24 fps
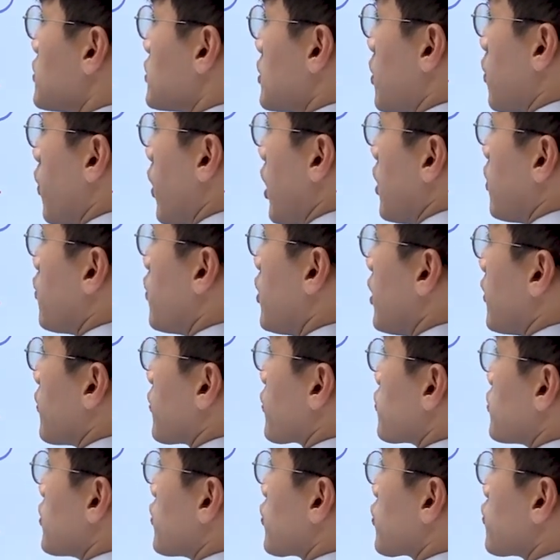1, 1,
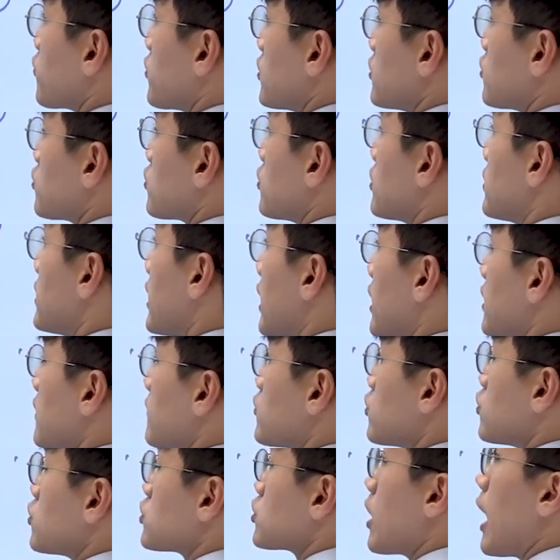3, 3, 2, negative
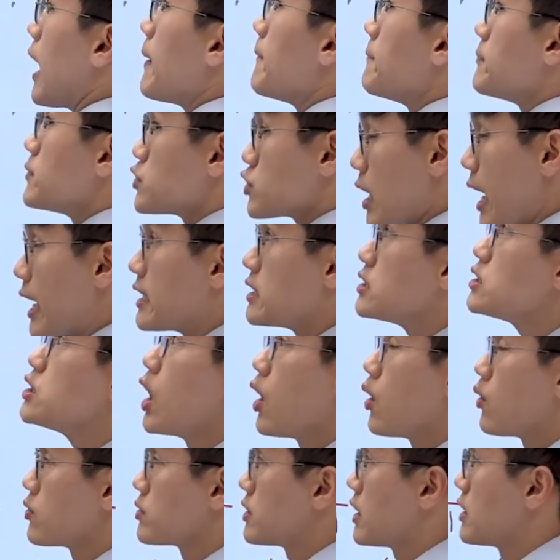2. So I
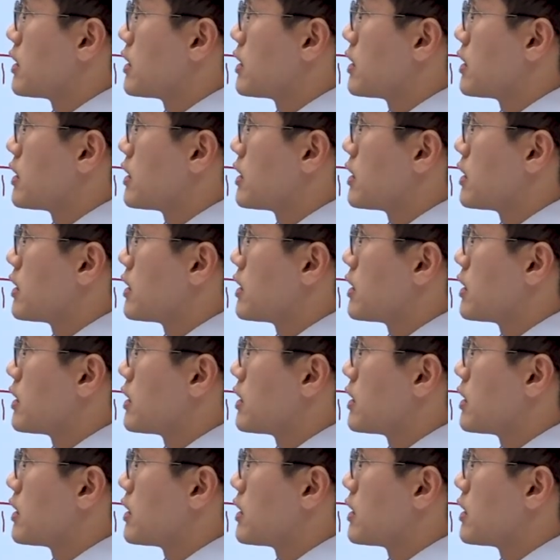know that